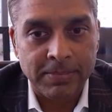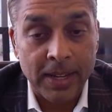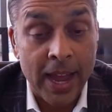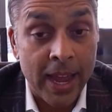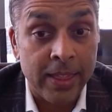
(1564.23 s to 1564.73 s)

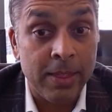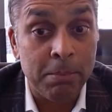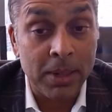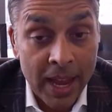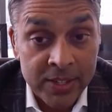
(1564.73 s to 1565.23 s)
I had the
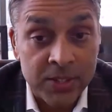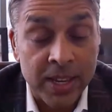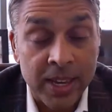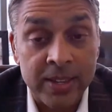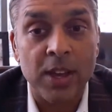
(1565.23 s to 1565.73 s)

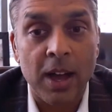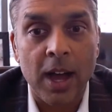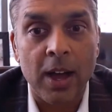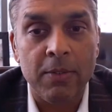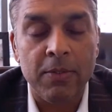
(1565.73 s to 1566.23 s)
blessings
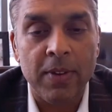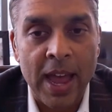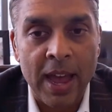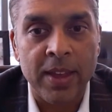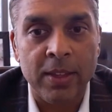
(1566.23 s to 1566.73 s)
of
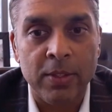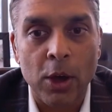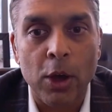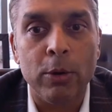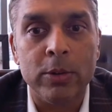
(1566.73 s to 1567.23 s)
having
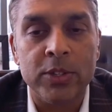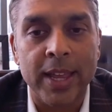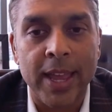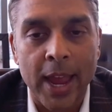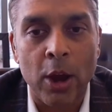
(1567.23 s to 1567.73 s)
those
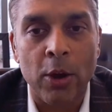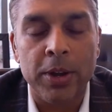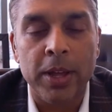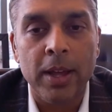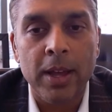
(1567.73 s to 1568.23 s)
that
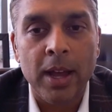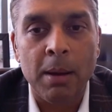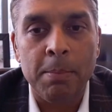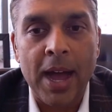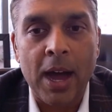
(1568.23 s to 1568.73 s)
cared
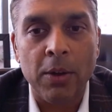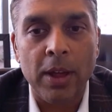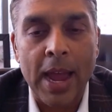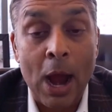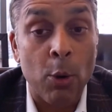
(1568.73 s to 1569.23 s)

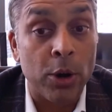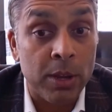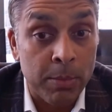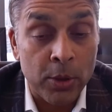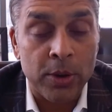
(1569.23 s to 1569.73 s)
about our
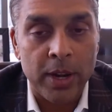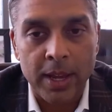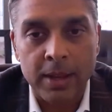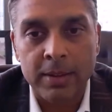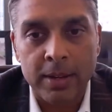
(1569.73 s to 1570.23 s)

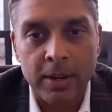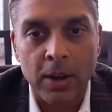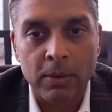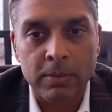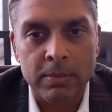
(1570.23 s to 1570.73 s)
community,
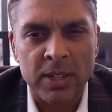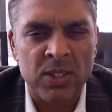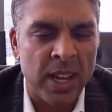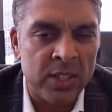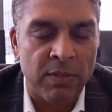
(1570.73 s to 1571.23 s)
the
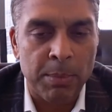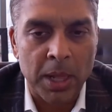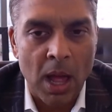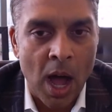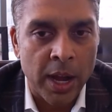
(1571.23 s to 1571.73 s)
sense of
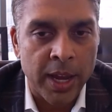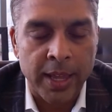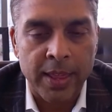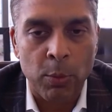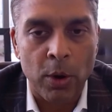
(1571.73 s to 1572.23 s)

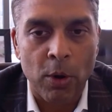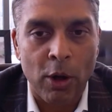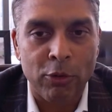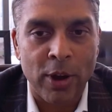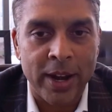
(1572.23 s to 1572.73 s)
belonging that we were
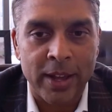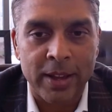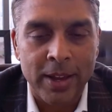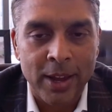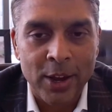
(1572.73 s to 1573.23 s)
all trying to
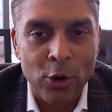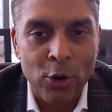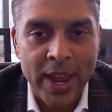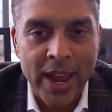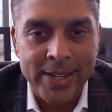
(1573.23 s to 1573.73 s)

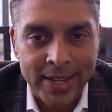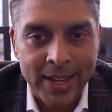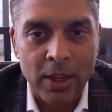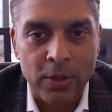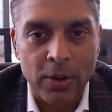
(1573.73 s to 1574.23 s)
create
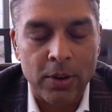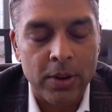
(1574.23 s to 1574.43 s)
together.